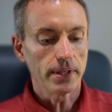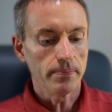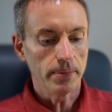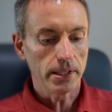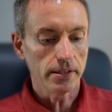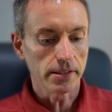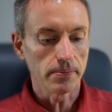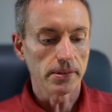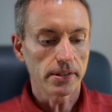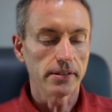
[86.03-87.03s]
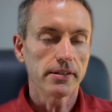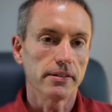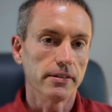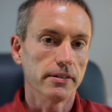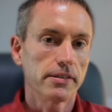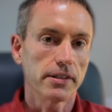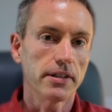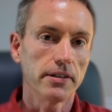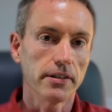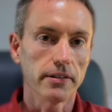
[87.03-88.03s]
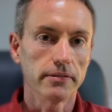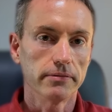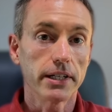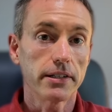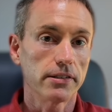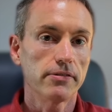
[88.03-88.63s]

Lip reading: because it was considered a secure records